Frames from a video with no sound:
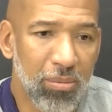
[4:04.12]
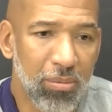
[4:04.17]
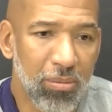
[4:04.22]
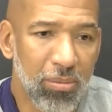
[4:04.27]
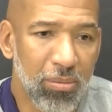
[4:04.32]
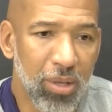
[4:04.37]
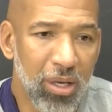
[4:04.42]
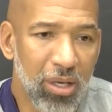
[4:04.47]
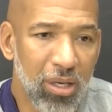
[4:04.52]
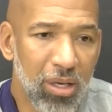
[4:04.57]

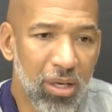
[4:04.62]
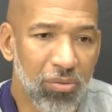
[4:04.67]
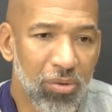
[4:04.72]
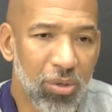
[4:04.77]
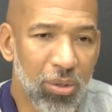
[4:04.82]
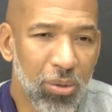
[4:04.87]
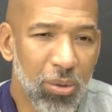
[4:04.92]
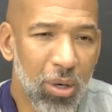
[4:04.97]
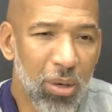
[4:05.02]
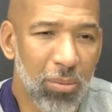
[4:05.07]
They give
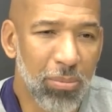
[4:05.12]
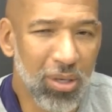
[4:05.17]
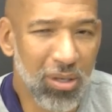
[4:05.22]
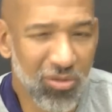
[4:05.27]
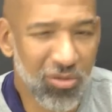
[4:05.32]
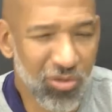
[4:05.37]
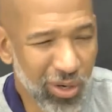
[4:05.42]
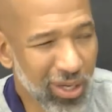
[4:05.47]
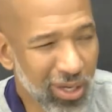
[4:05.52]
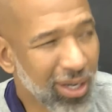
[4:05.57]
you a bit
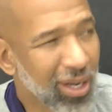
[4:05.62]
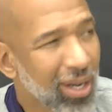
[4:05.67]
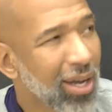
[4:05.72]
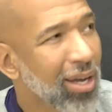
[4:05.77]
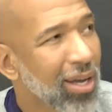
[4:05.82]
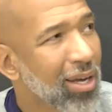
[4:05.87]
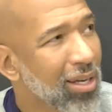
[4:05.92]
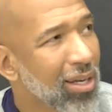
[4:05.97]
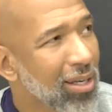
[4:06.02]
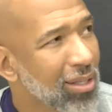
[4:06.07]
of
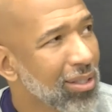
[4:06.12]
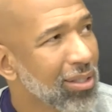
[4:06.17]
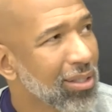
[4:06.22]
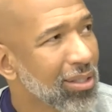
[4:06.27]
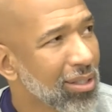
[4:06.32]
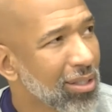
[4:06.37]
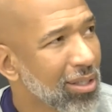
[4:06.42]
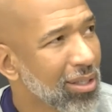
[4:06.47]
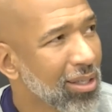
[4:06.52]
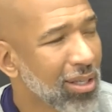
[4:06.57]
renegade
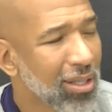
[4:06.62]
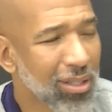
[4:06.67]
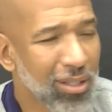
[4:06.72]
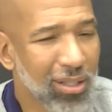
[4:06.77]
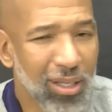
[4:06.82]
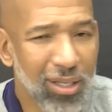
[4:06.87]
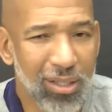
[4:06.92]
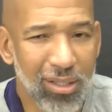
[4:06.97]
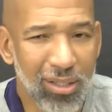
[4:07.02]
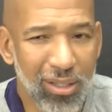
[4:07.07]

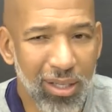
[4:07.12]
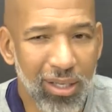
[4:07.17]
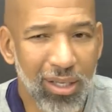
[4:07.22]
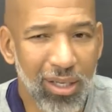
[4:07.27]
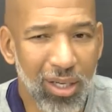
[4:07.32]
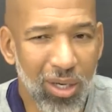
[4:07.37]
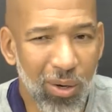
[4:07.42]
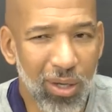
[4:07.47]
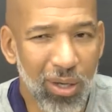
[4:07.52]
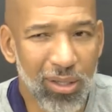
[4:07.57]
that they
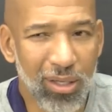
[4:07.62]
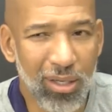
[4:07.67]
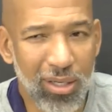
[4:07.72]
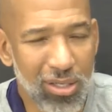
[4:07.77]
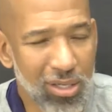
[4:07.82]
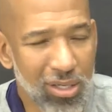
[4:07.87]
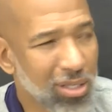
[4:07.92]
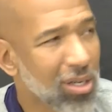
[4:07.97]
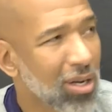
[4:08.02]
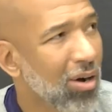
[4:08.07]
can go out there and
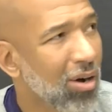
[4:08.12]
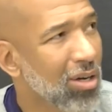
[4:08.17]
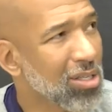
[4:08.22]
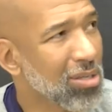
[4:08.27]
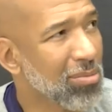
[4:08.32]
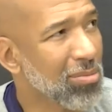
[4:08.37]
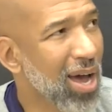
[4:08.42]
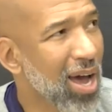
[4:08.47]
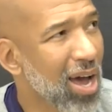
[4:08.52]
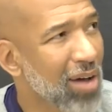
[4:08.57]
just cause
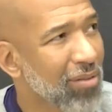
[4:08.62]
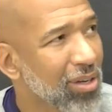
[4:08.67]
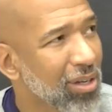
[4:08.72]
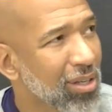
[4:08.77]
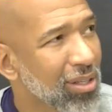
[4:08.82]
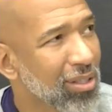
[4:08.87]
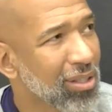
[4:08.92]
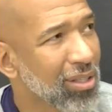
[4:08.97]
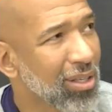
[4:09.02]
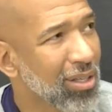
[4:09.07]
some havoc,
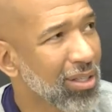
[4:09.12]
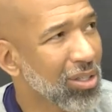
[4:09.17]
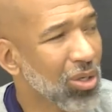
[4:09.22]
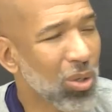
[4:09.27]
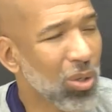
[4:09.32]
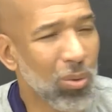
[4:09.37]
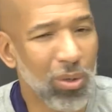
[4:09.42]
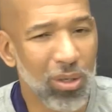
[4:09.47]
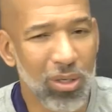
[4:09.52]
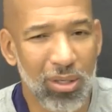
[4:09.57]
and you
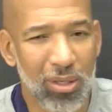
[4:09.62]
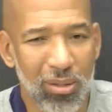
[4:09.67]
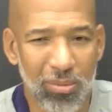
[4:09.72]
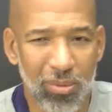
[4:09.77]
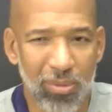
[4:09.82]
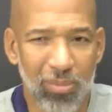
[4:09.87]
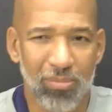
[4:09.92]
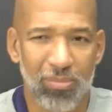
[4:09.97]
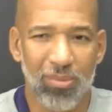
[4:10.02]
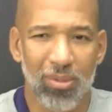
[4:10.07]
don't want to
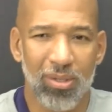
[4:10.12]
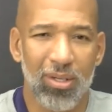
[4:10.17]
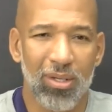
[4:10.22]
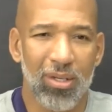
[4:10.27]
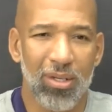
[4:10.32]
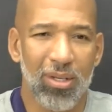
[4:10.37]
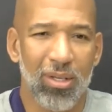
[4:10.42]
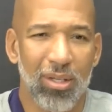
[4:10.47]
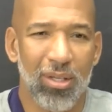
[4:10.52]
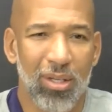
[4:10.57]

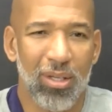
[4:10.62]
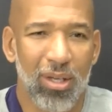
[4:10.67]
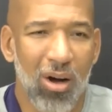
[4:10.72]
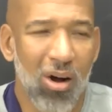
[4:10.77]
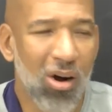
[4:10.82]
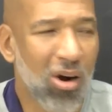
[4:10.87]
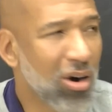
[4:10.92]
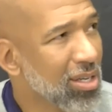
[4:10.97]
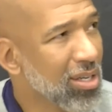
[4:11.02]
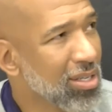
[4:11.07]

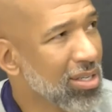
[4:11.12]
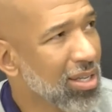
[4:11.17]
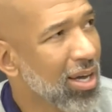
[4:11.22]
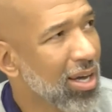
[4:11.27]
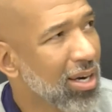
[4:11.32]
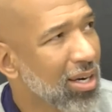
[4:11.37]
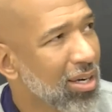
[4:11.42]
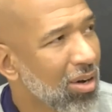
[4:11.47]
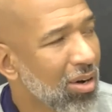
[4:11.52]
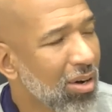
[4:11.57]
harness
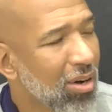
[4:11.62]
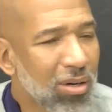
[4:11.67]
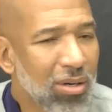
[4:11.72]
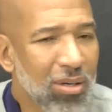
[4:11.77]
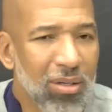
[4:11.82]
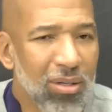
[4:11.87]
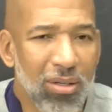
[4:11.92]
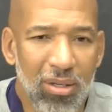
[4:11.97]
that at all.